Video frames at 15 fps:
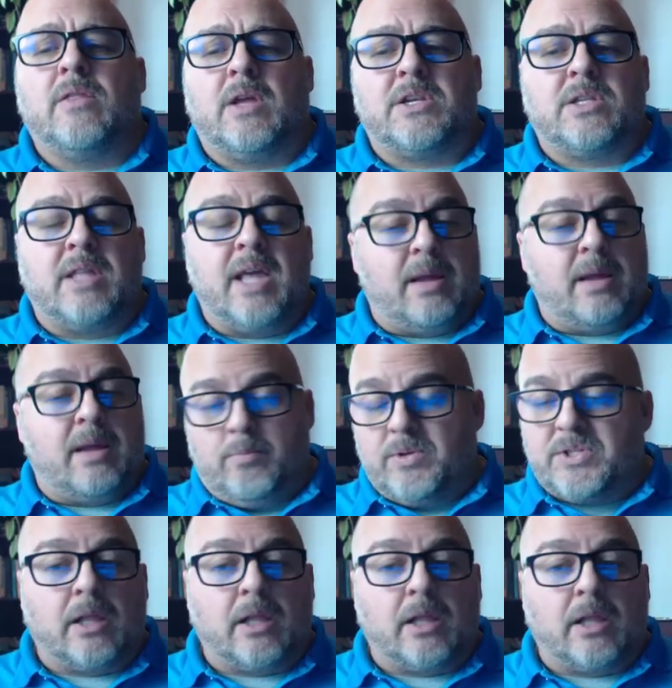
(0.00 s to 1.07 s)
They
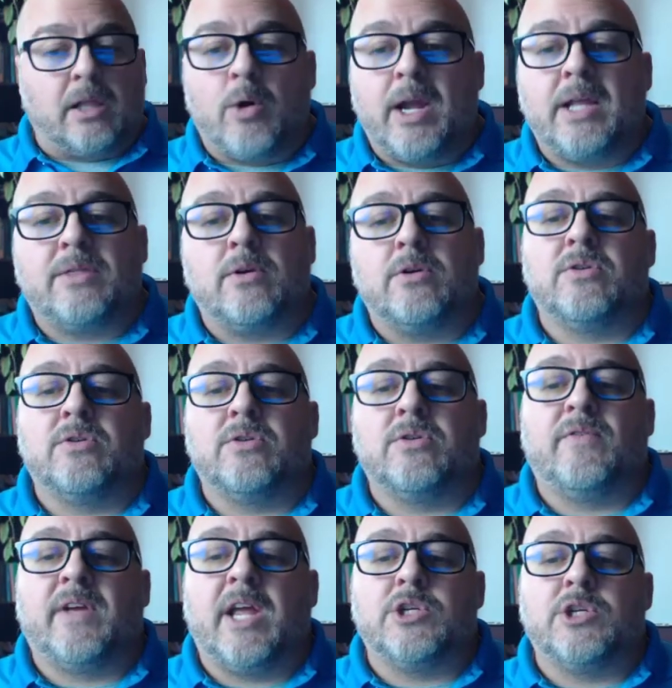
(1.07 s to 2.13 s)
celebrate their
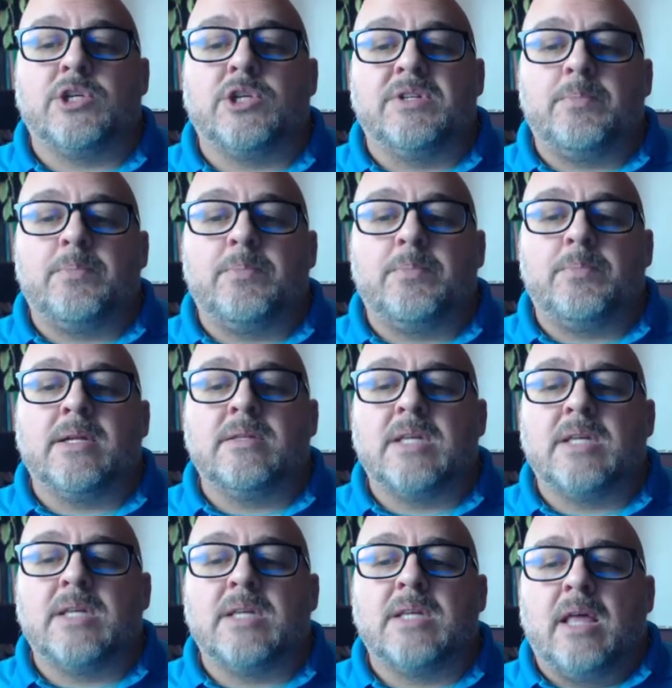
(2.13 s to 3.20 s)
certification
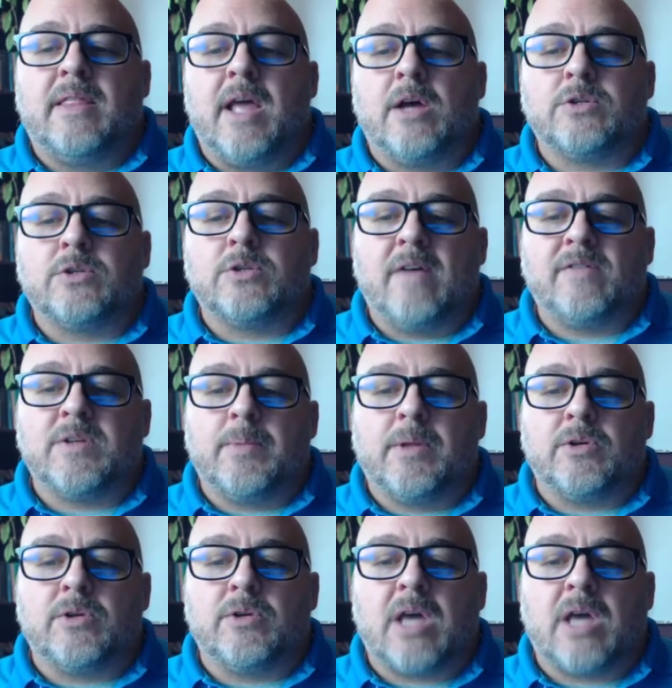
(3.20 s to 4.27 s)
recipients. They also have some
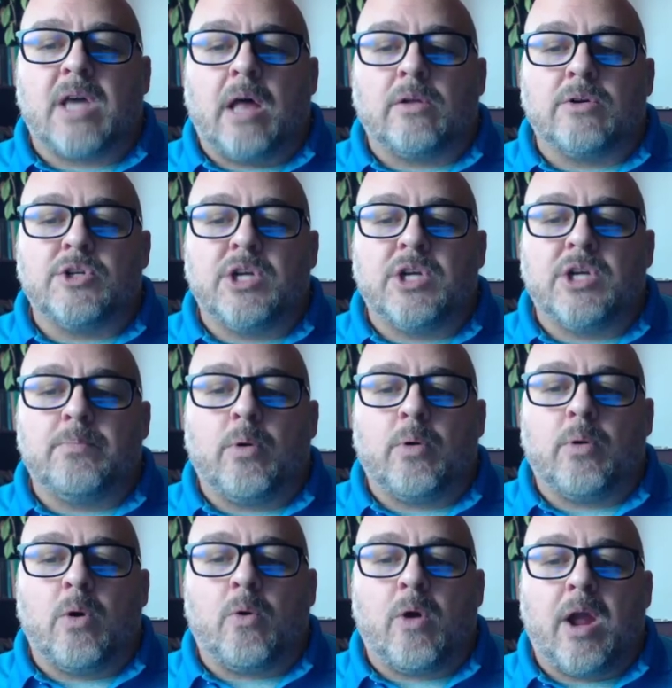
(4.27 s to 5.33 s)
other scholarship
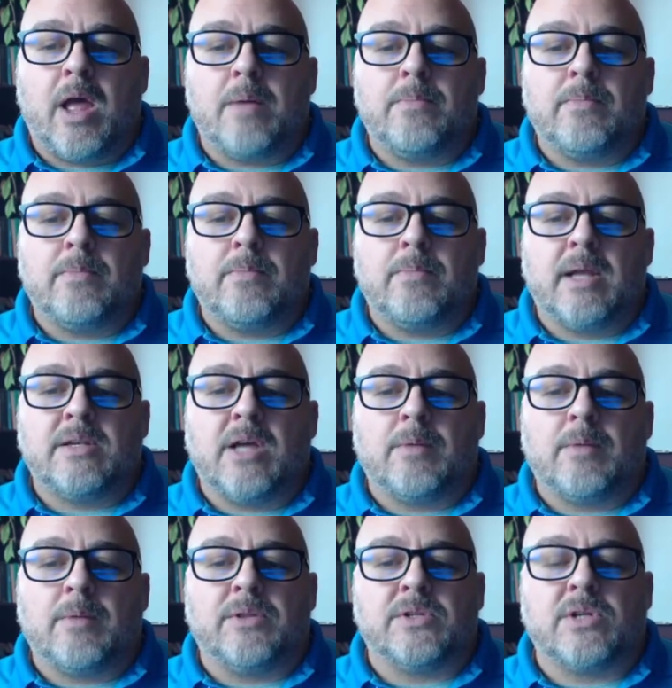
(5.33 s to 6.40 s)
program and
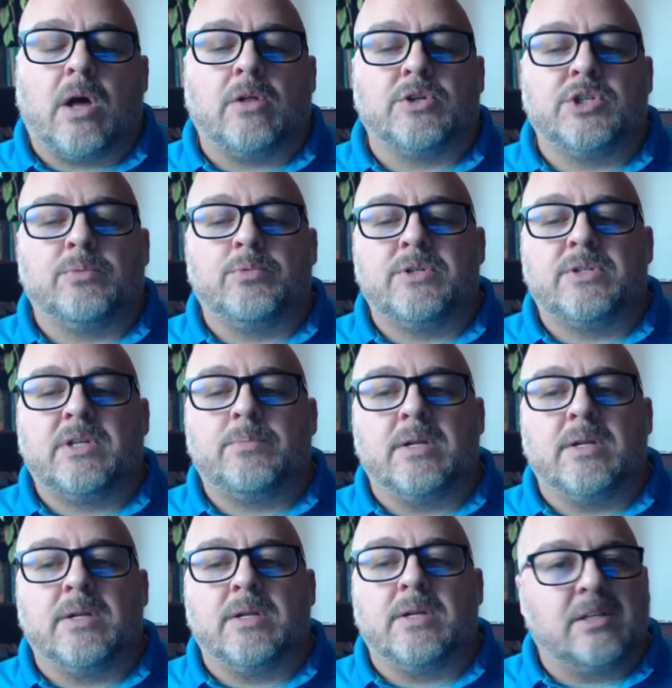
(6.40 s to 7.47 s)
talk about the scholarship
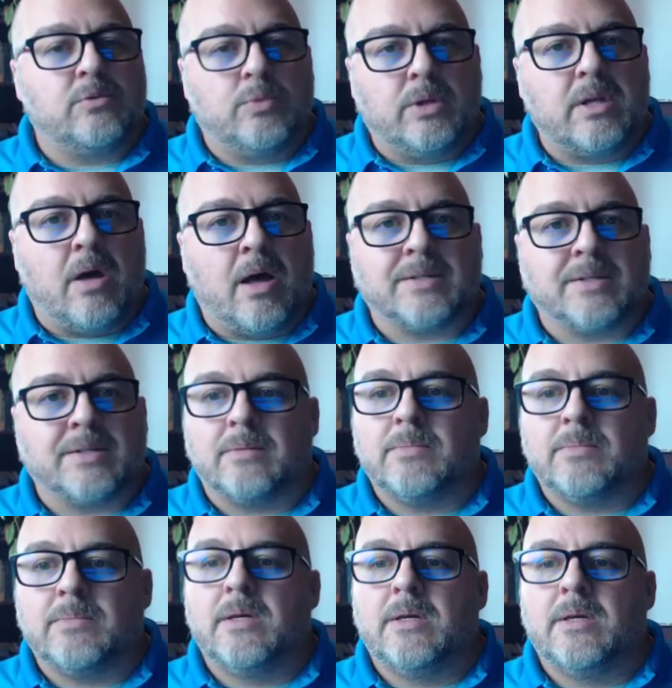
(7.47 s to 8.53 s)
recipients. It's really awesome.